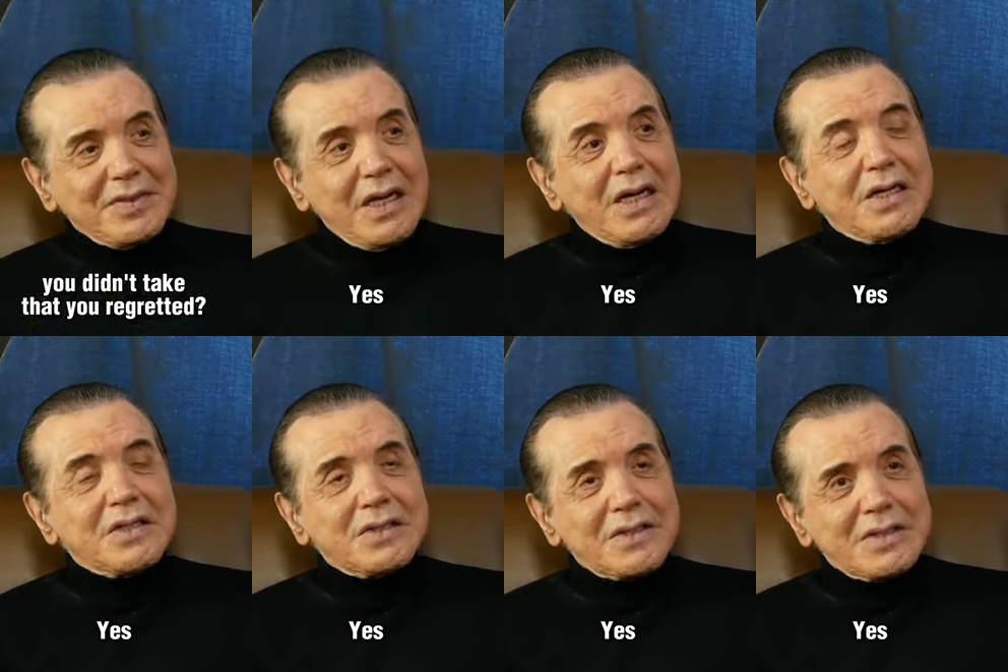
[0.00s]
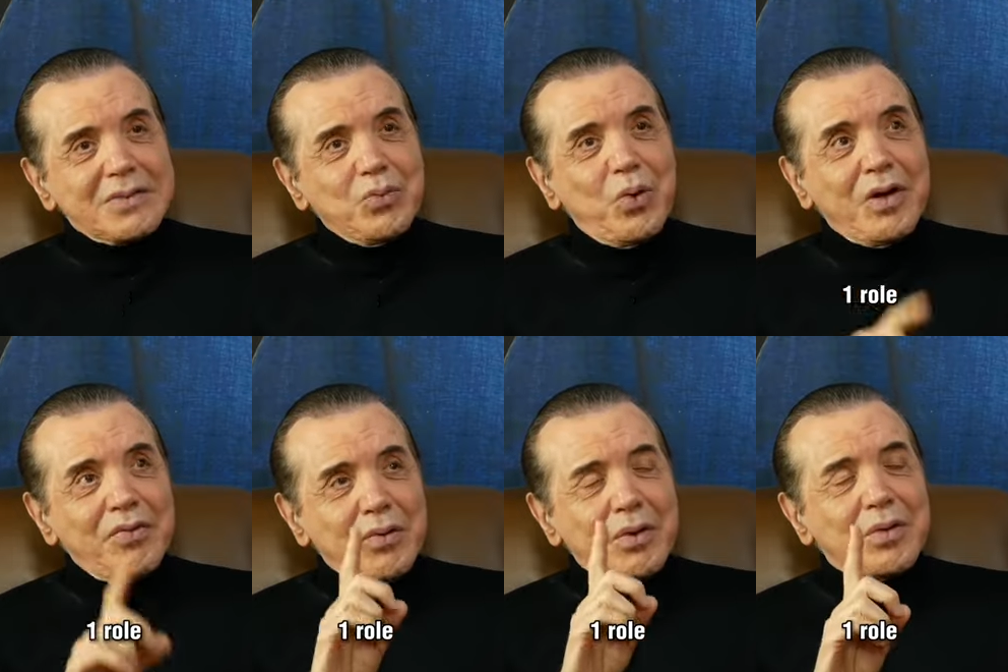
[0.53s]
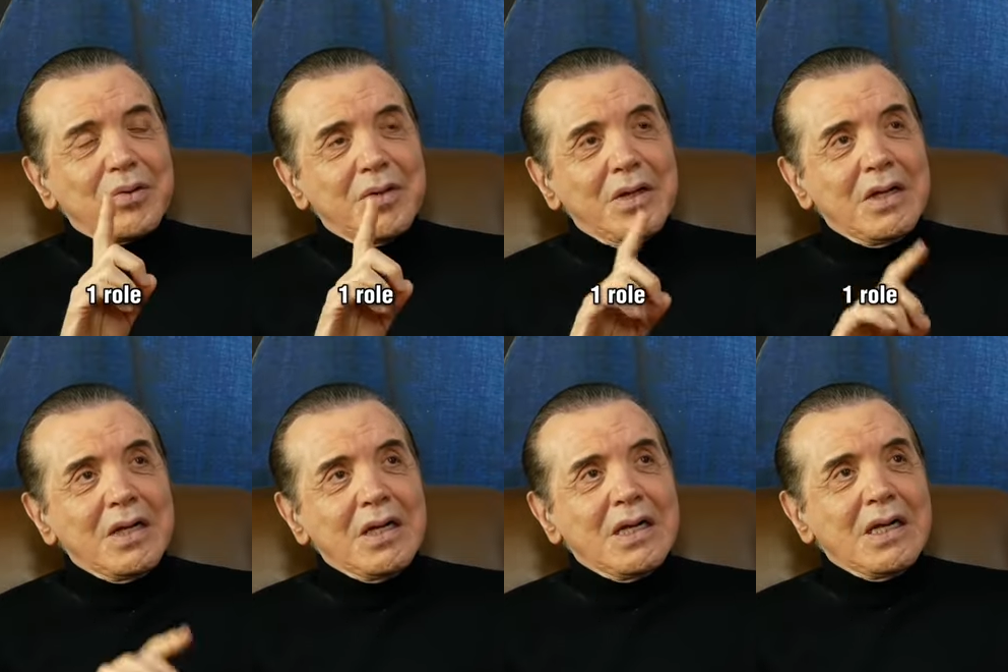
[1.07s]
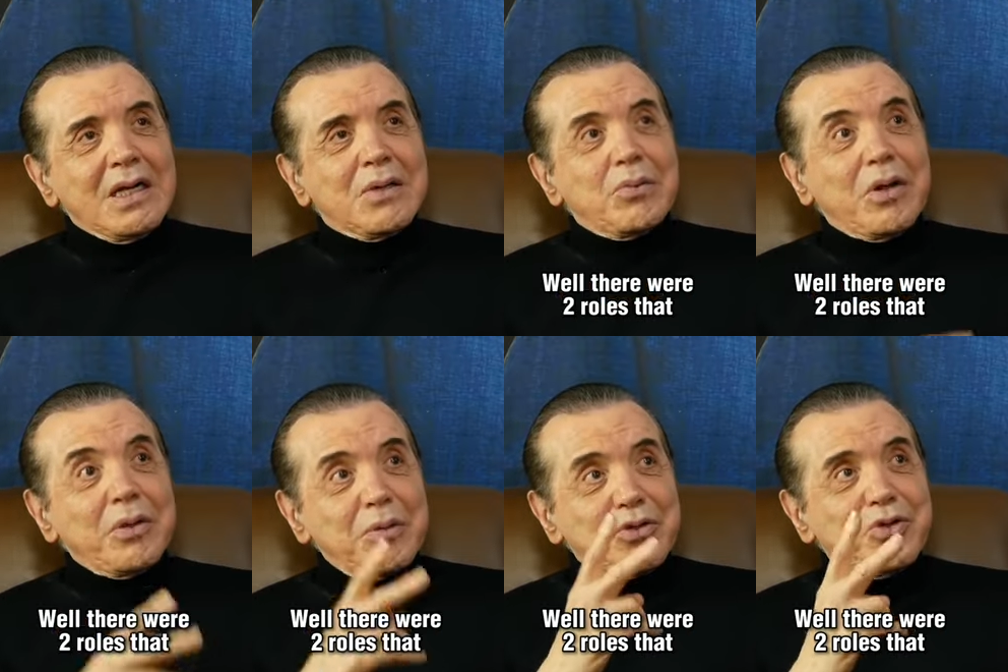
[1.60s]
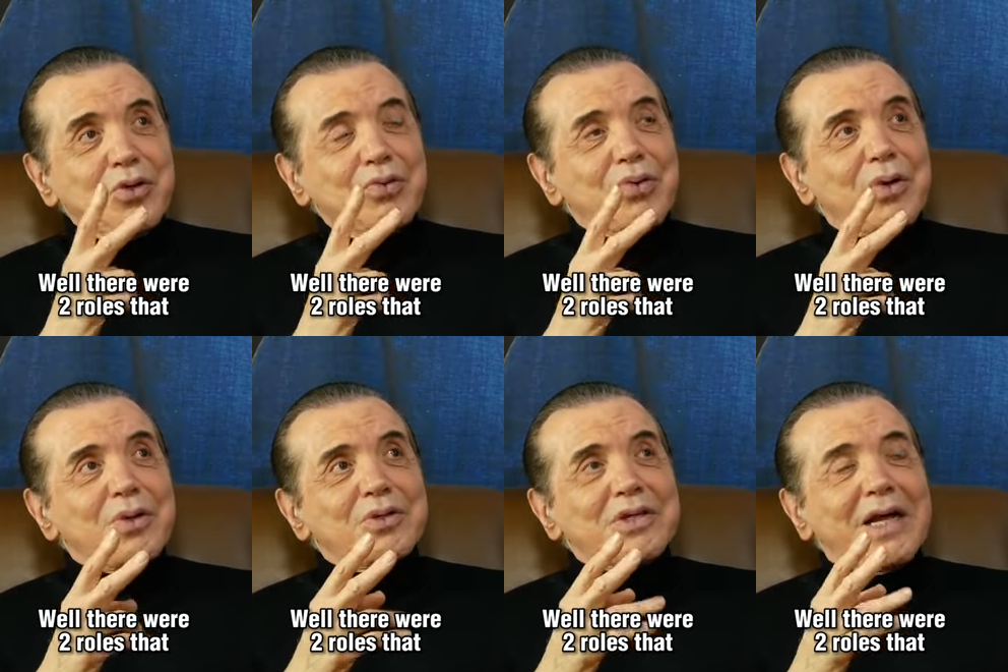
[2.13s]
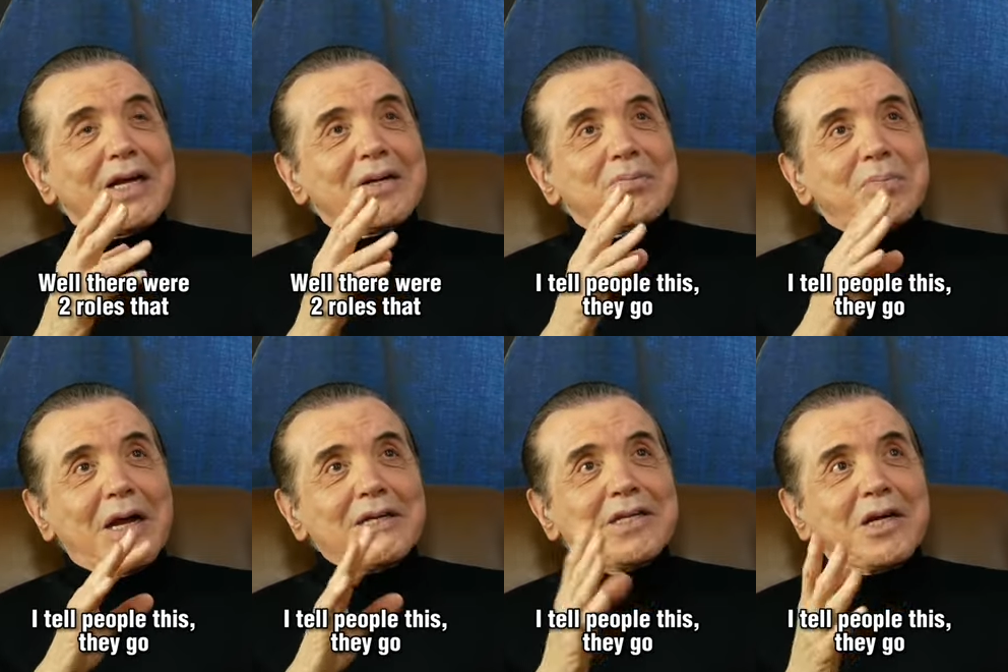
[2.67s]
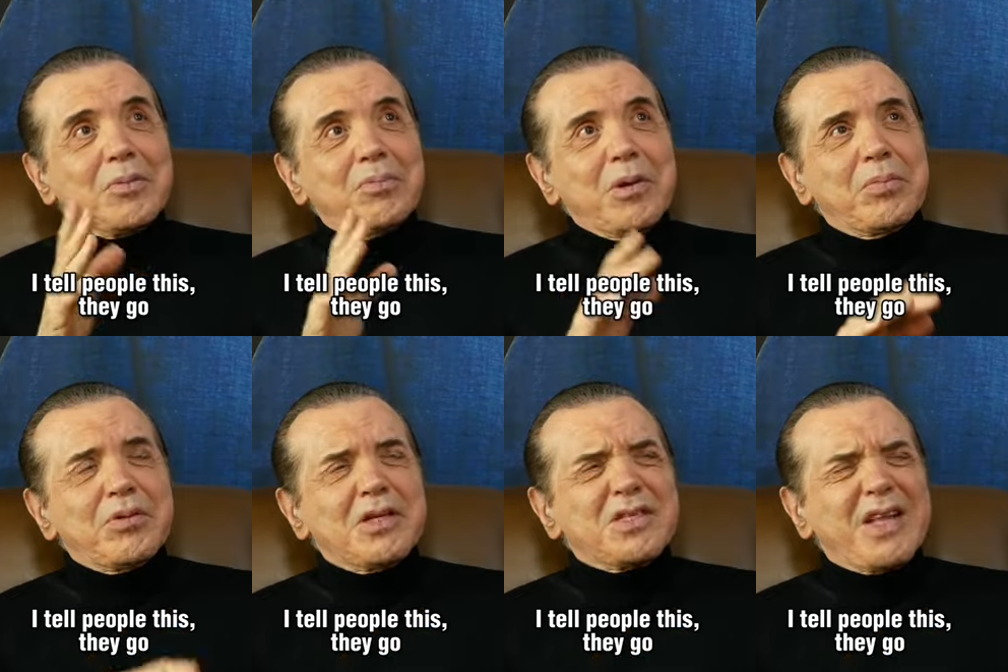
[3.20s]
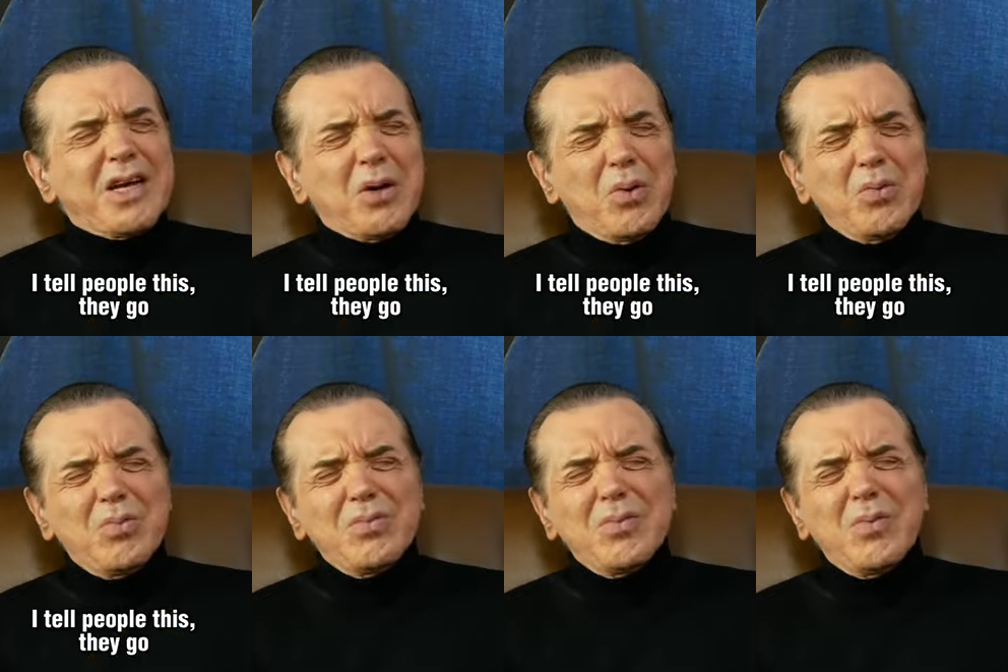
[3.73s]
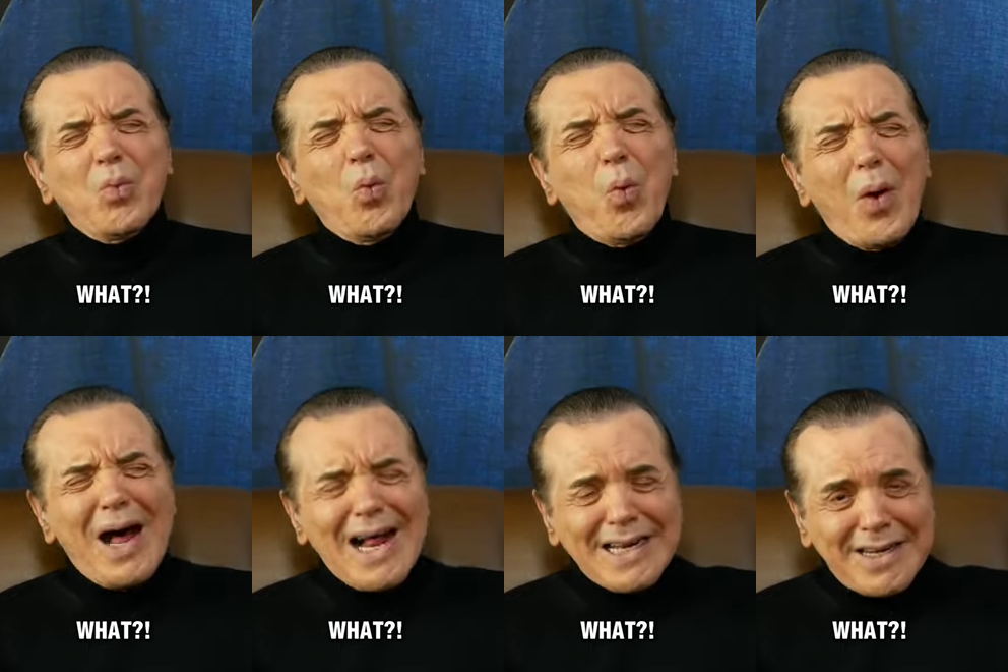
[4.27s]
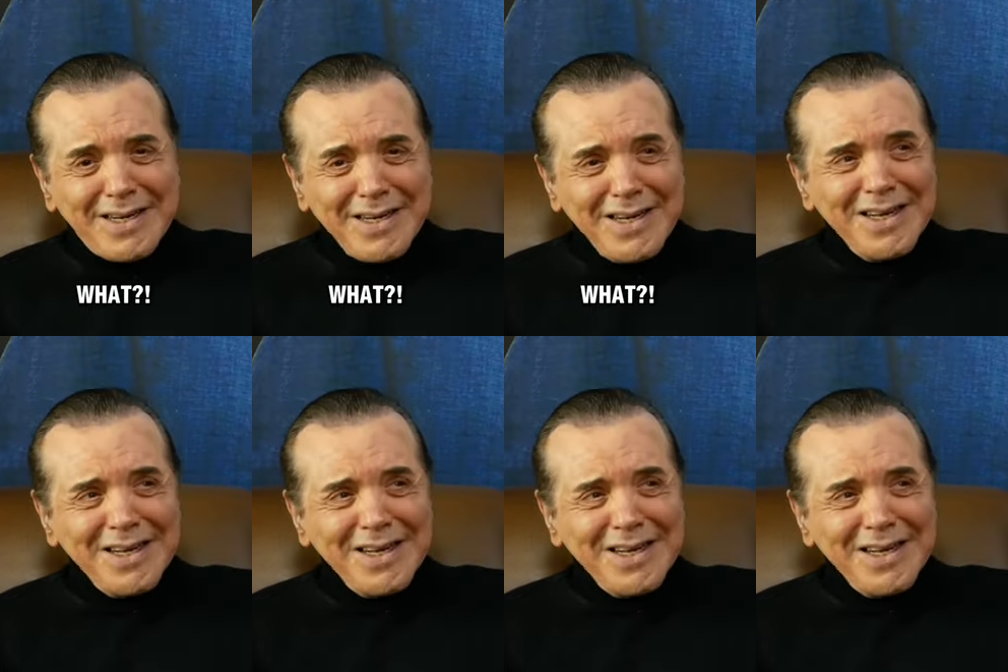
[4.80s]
Yes, one role. Well, there were two roles that I tell people this, they go, what?